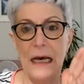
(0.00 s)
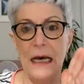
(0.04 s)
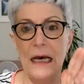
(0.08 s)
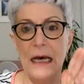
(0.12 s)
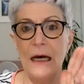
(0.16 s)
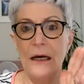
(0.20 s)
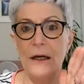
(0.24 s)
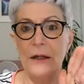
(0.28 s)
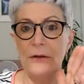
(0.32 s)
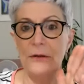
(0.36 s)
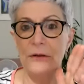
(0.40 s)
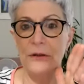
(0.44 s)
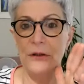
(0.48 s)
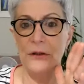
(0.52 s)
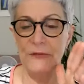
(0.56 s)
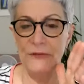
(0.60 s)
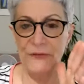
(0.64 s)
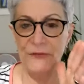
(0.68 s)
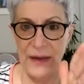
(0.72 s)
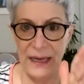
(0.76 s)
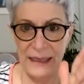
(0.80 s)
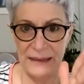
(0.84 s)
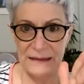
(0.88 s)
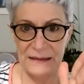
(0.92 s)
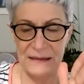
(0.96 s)
the
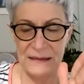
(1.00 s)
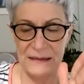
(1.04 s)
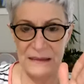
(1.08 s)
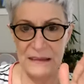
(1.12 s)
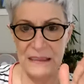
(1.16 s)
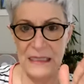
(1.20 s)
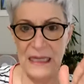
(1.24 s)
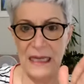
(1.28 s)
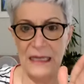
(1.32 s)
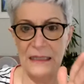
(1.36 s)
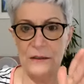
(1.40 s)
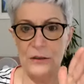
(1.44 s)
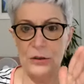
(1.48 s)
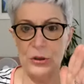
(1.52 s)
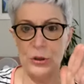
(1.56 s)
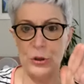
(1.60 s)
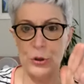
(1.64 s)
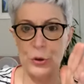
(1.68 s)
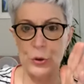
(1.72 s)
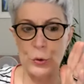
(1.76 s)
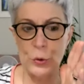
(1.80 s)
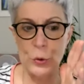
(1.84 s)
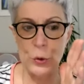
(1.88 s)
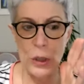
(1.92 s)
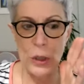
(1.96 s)
facts that
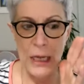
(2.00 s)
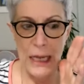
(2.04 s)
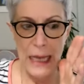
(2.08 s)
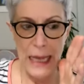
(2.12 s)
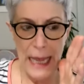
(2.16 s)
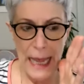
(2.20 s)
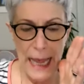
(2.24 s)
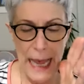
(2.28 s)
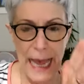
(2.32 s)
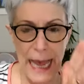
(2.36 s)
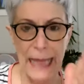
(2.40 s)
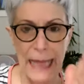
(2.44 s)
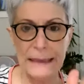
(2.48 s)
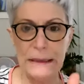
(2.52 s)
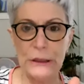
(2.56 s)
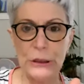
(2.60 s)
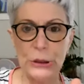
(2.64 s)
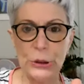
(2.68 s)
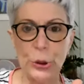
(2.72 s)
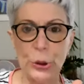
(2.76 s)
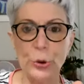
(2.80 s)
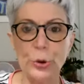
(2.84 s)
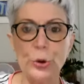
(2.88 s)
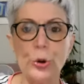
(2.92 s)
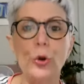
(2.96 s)
you had
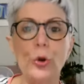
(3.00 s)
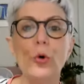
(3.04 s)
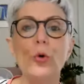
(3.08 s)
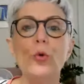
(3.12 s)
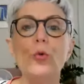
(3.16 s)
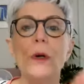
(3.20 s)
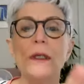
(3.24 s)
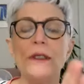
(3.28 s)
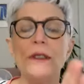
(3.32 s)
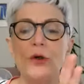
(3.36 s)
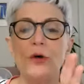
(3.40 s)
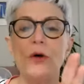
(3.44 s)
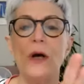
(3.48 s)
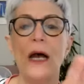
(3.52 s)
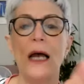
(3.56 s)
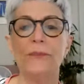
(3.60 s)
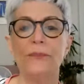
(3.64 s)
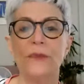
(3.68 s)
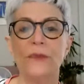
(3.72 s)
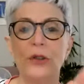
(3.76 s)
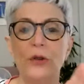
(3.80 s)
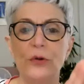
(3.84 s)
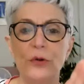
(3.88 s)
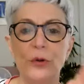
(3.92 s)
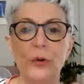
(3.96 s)
to do what you
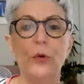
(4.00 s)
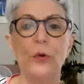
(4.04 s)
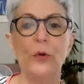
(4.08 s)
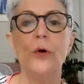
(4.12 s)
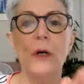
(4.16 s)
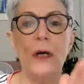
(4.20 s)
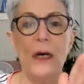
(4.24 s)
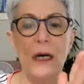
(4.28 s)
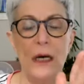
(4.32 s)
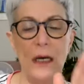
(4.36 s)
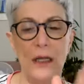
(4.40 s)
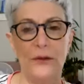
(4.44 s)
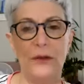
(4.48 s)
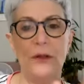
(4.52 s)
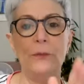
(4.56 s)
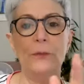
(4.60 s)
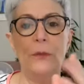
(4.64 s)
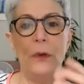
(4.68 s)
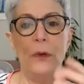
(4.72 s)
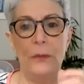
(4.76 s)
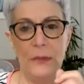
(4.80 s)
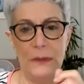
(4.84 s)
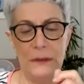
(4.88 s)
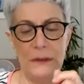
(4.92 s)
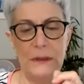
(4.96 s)
have to do at the
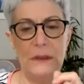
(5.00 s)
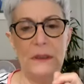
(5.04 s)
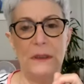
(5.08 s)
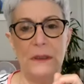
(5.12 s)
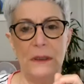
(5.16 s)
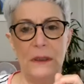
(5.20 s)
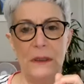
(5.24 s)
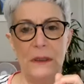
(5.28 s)
moment.